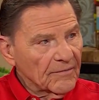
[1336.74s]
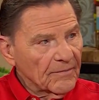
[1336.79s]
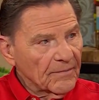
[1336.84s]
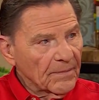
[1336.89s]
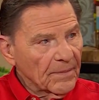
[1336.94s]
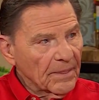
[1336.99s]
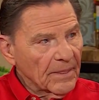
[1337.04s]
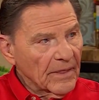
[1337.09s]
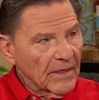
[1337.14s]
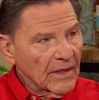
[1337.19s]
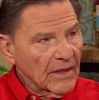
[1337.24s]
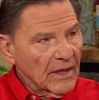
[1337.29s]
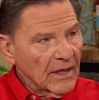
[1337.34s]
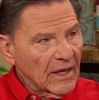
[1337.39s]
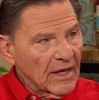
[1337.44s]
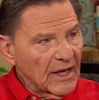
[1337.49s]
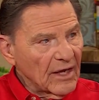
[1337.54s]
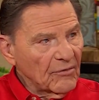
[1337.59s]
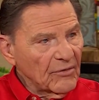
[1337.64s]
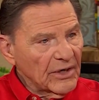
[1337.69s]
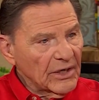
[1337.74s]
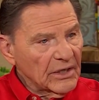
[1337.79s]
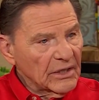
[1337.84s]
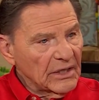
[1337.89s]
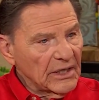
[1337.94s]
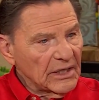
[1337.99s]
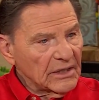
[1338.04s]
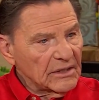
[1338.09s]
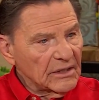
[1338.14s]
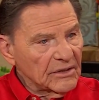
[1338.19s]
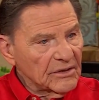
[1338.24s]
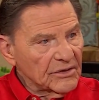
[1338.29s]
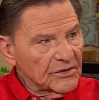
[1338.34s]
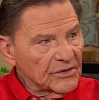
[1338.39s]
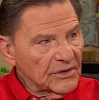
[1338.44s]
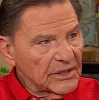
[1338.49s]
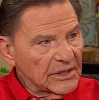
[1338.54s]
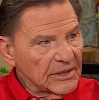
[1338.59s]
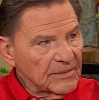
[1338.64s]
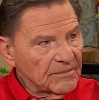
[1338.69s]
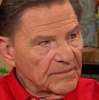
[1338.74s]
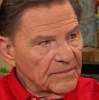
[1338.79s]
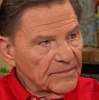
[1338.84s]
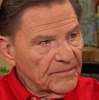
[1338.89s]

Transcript: Yeah. And we connected the dream.